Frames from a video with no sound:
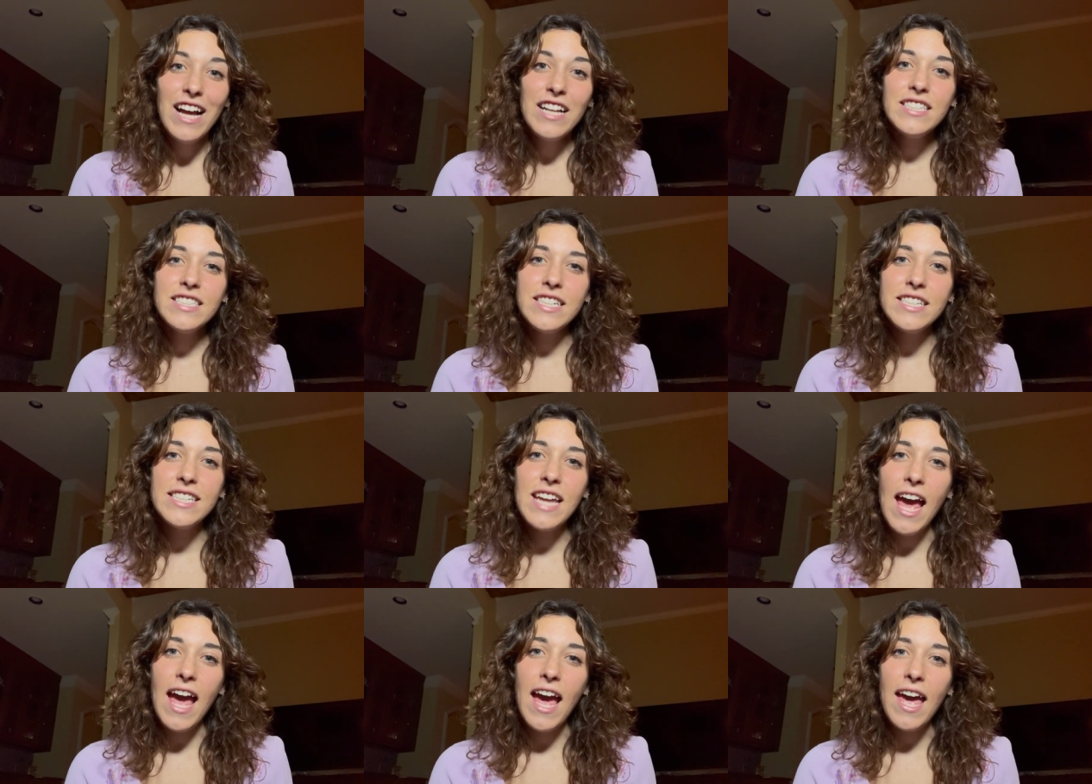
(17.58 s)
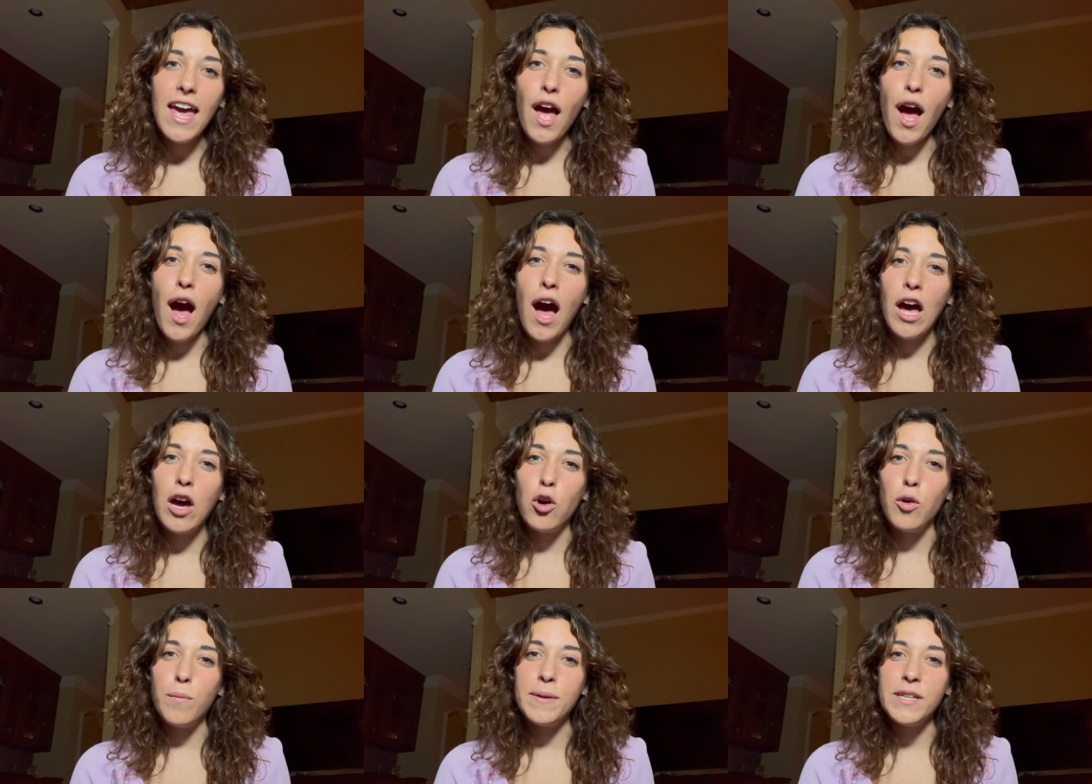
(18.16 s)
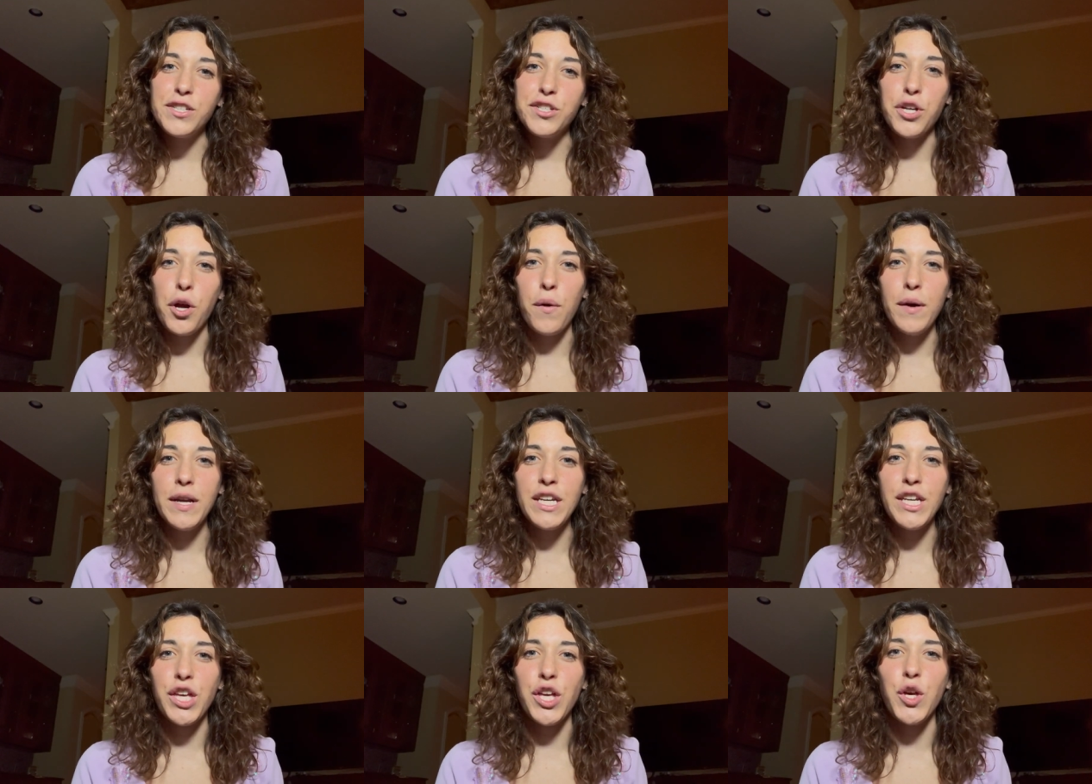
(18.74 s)
Today, I will be
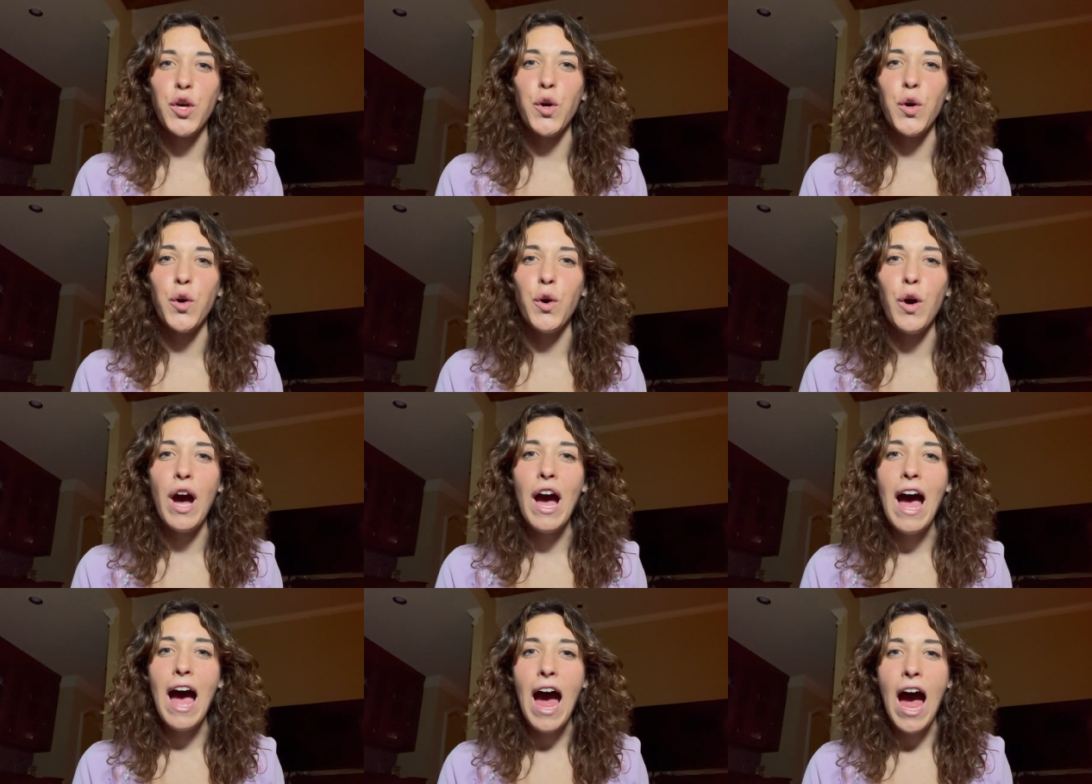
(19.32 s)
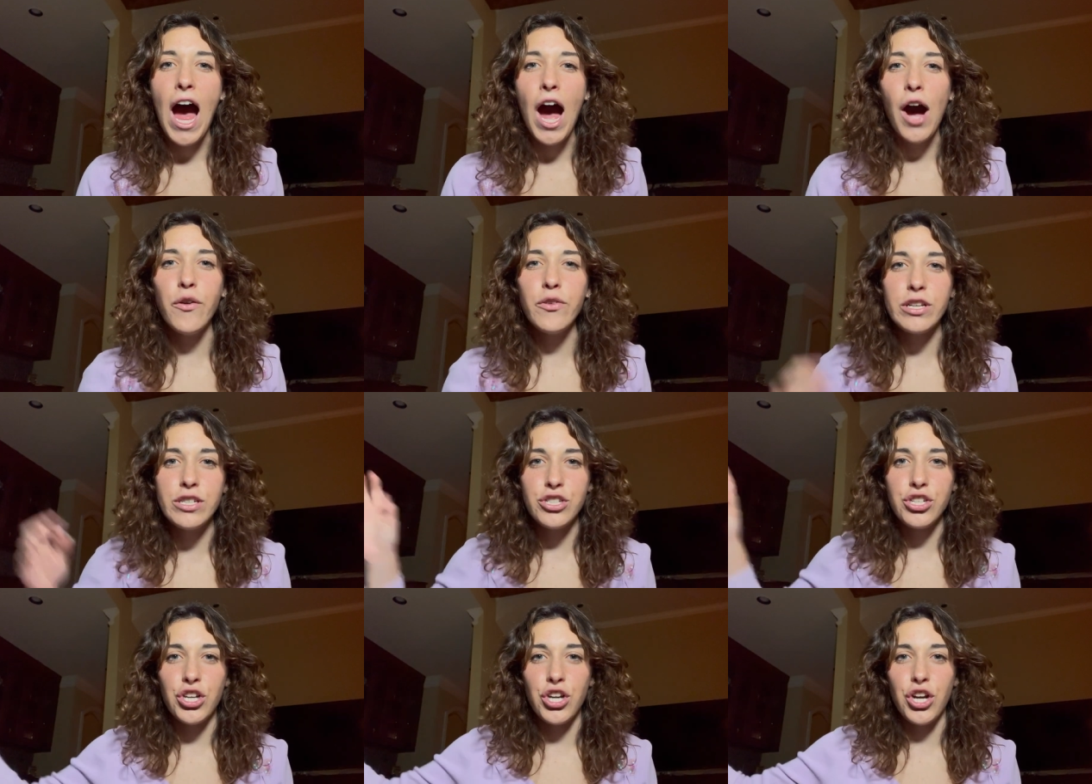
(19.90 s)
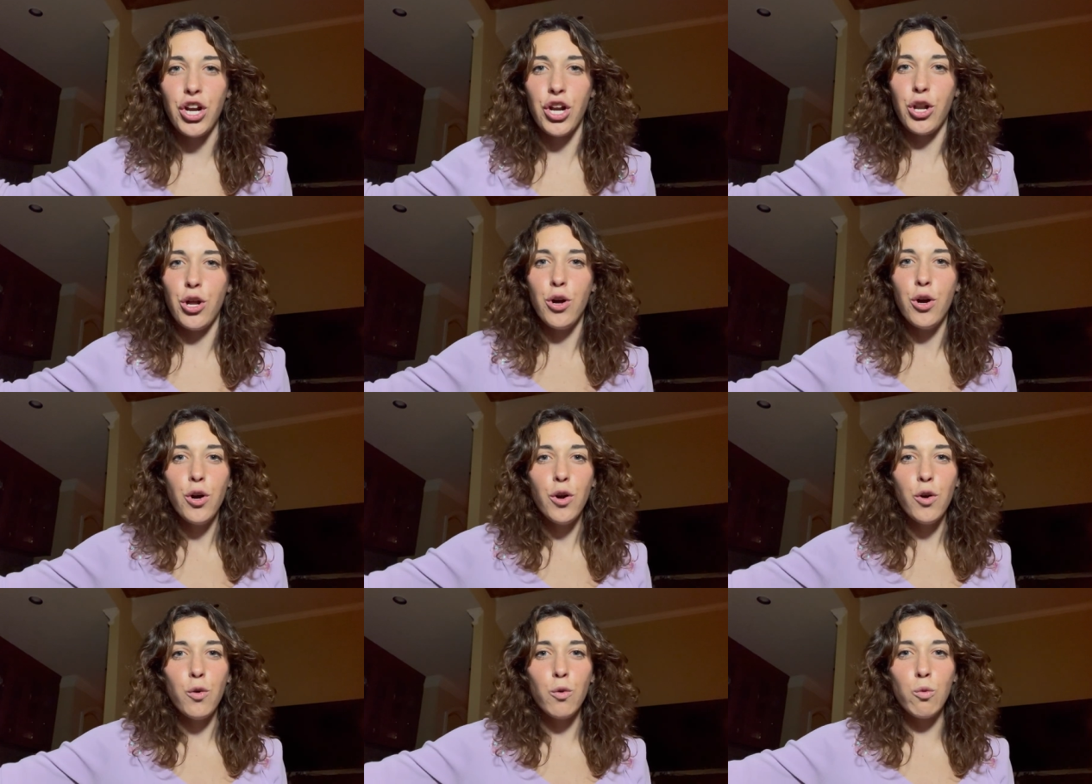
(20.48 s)
showing you how to turn
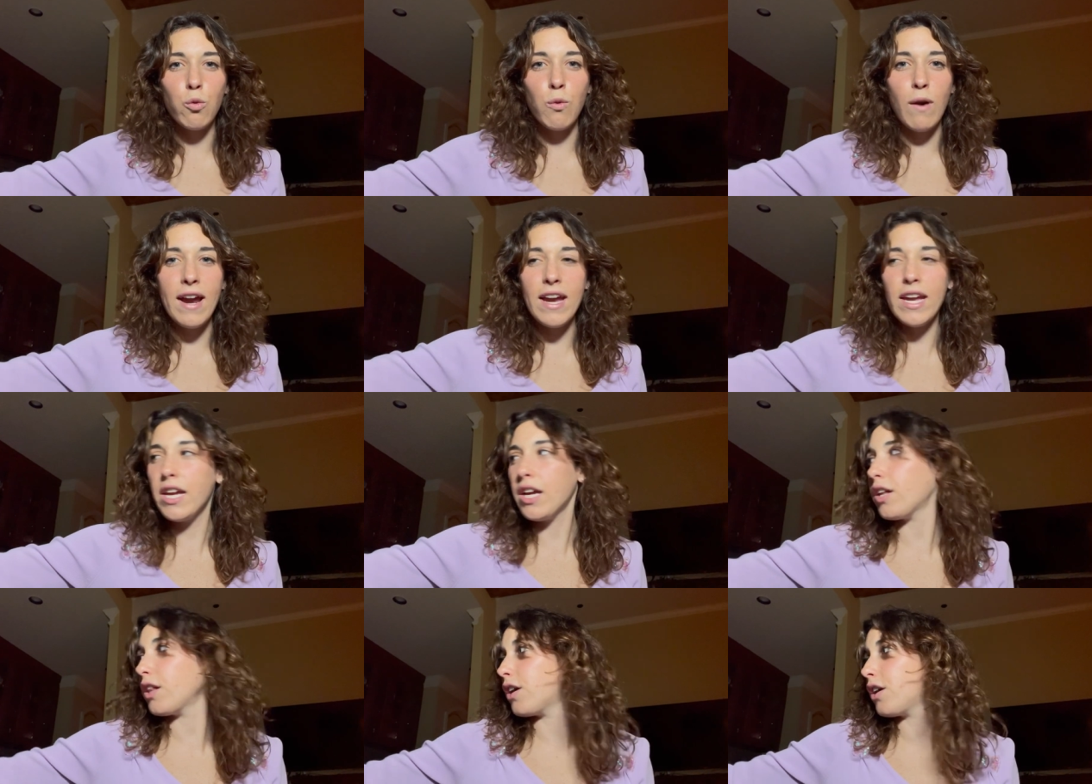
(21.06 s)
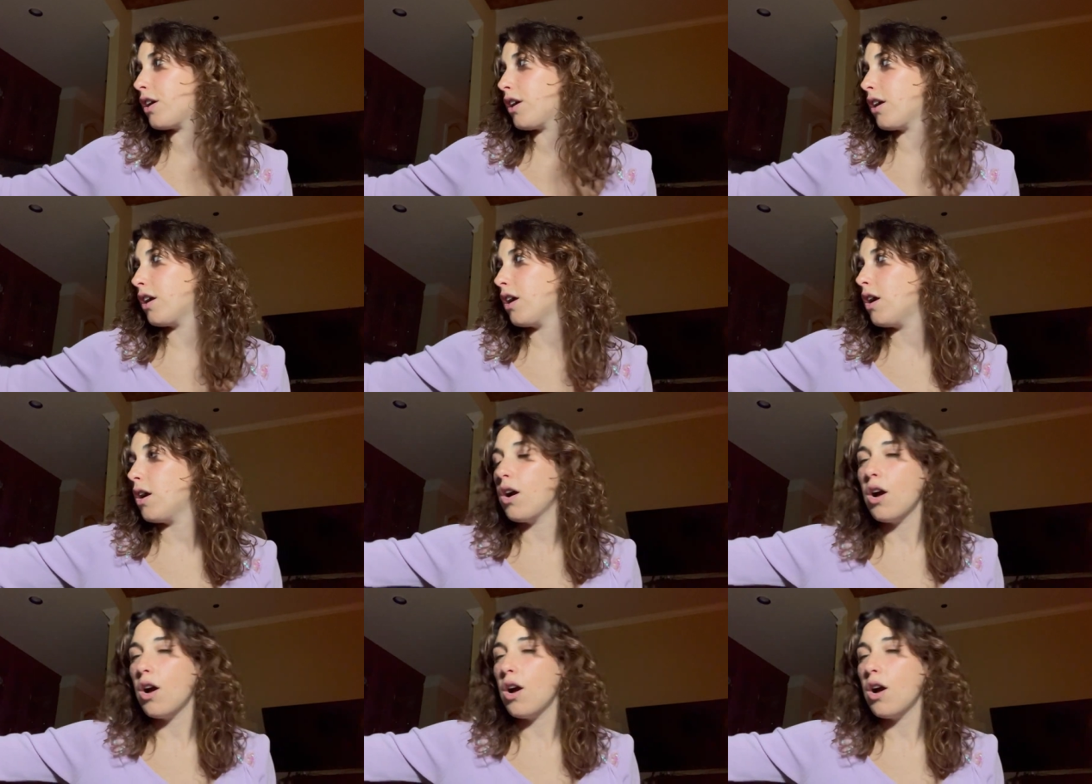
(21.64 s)
regular,